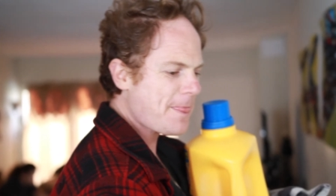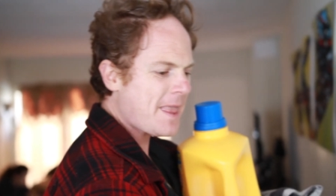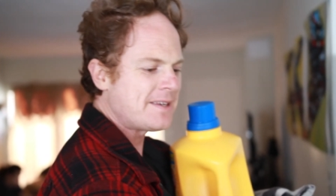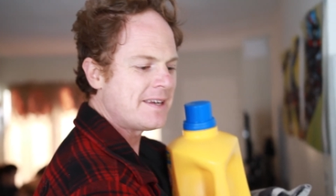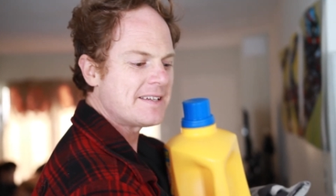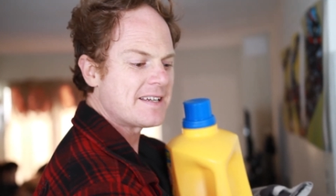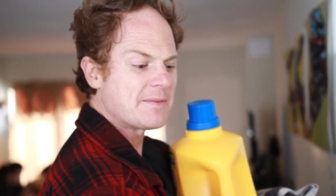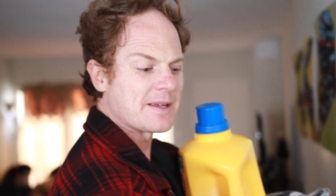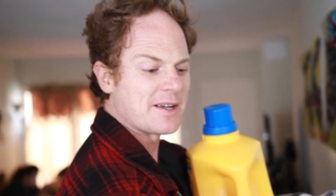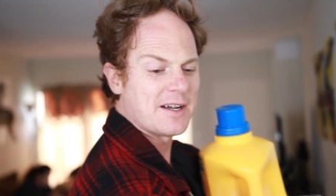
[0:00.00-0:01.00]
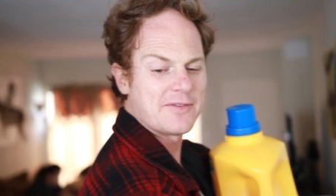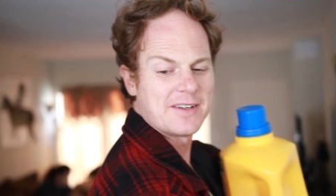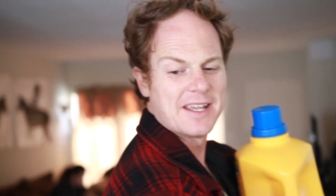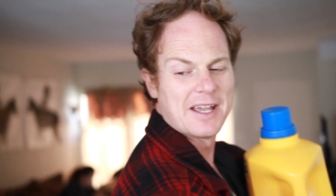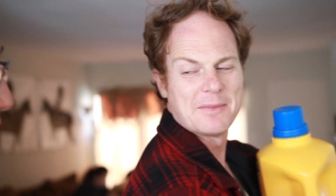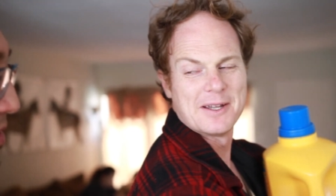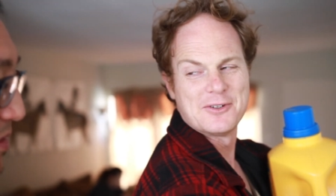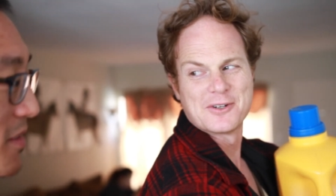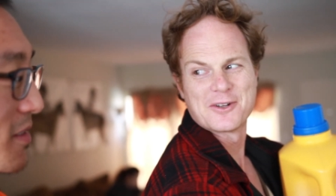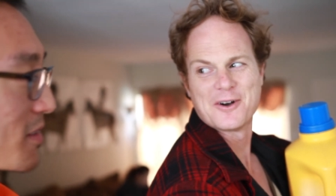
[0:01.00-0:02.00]
Today's not my coffee day. I might
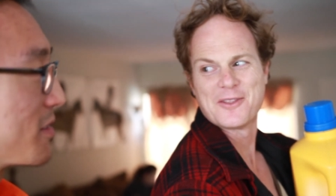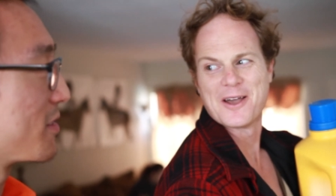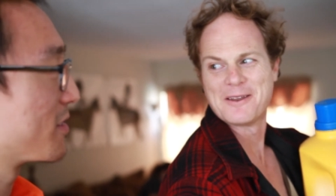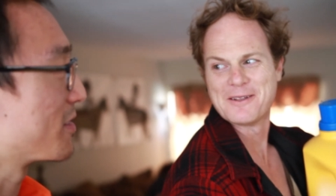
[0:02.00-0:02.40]
drink all that.